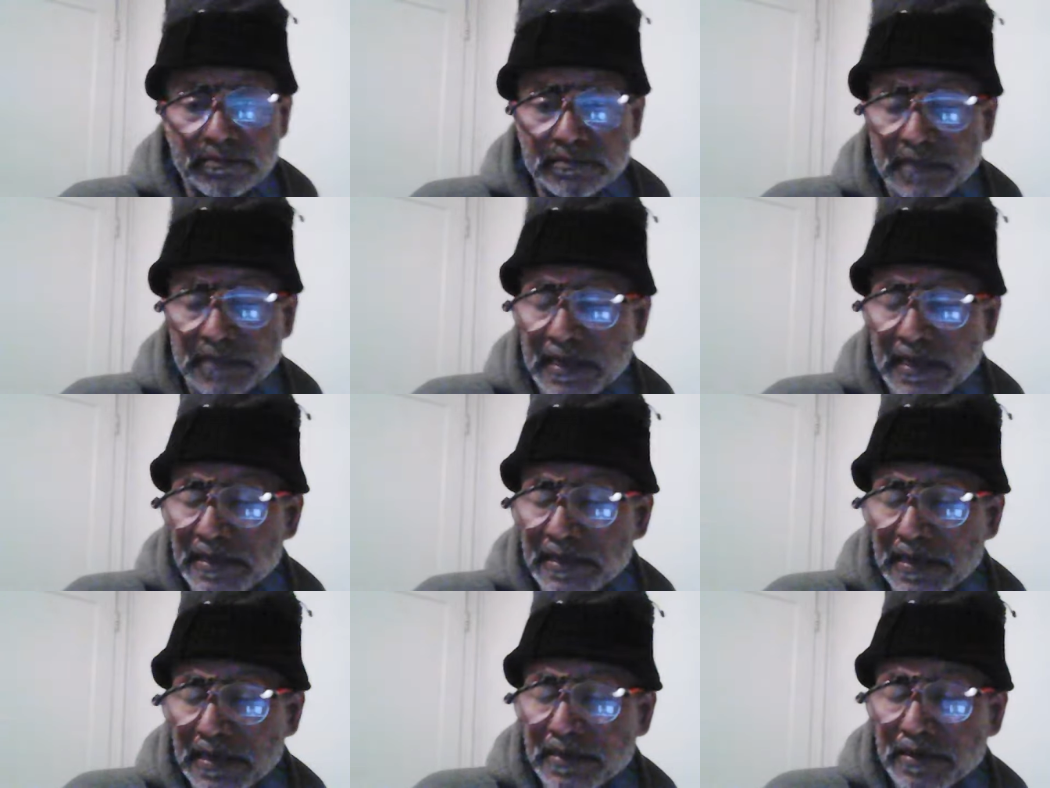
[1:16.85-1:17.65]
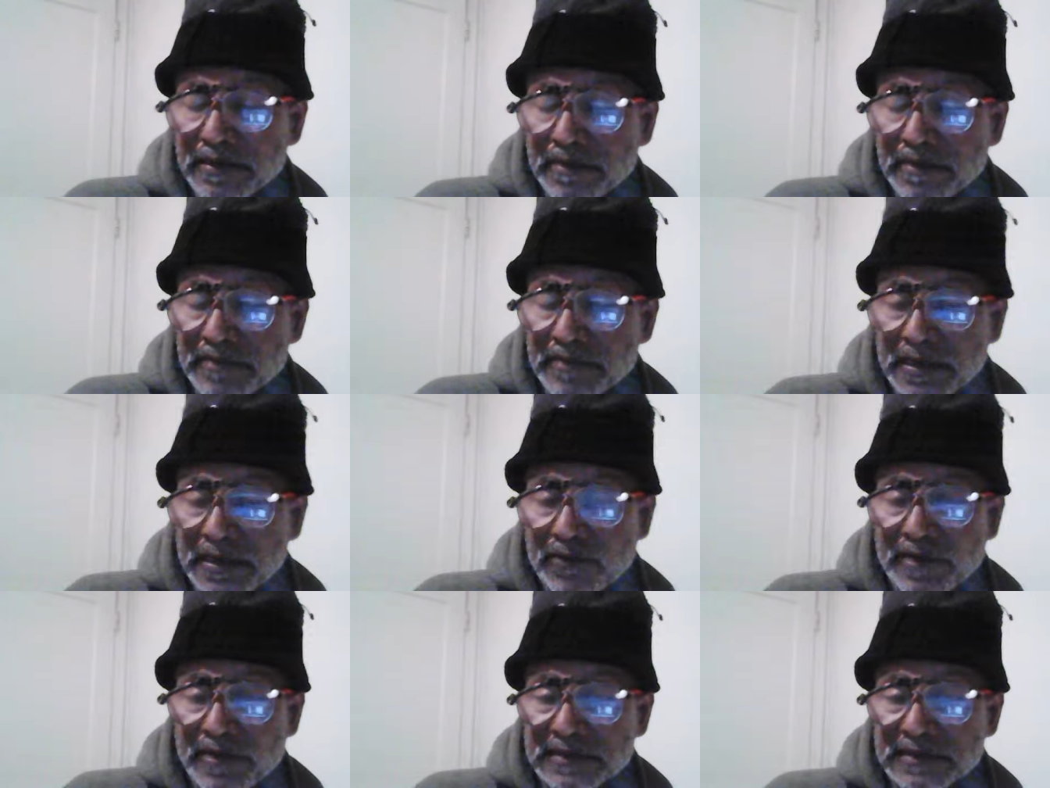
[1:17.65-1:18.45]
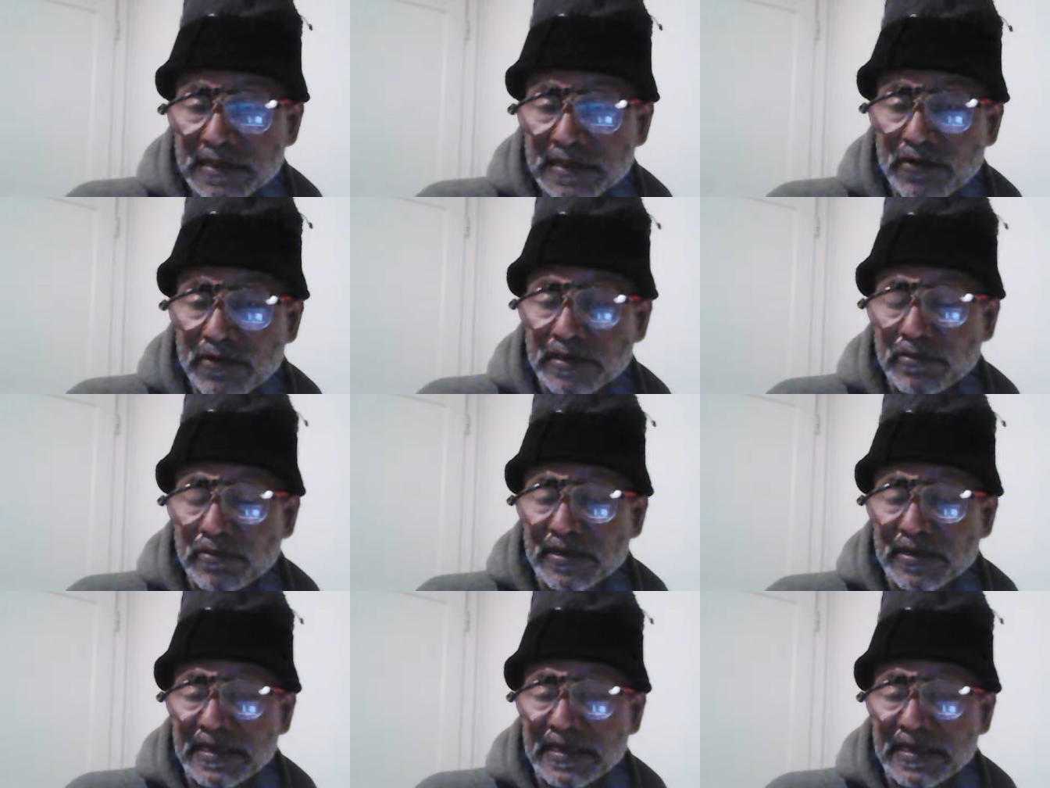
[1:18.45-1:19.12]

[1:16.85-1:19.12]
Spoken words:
And then in Hillcrest, I learned about the